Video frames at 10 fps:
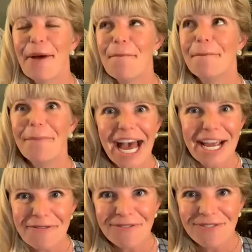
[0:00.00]

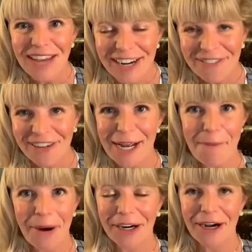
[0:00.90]
My favorite
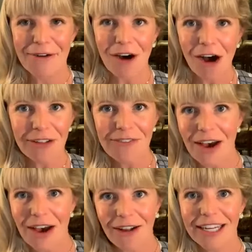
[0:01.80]
part of all of the
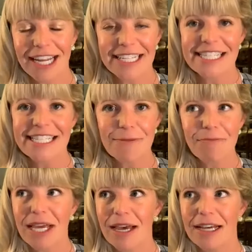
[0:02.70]
holiday season,
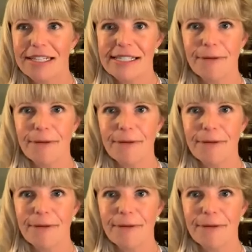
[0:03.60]
because